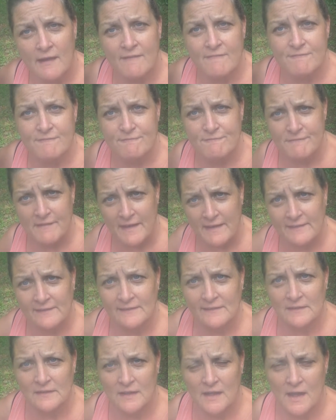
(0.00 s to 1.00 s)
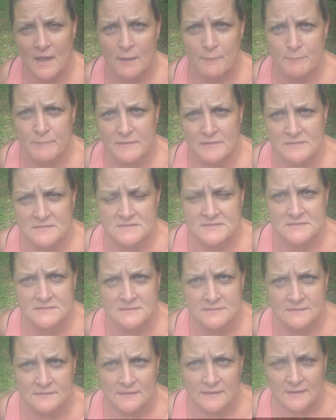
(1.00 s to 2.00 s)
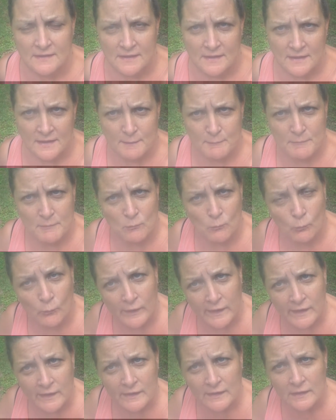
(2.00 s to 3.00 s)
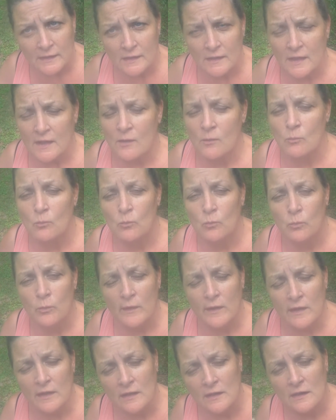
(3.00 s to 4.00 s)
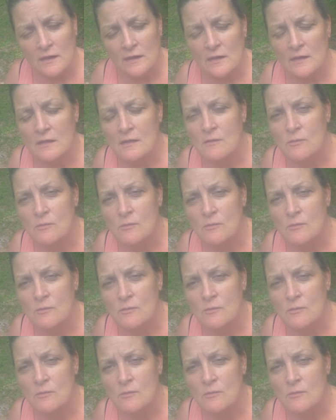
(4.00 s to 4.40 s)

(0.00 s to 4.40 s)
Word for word: it finally happened. I've been waiting and waiting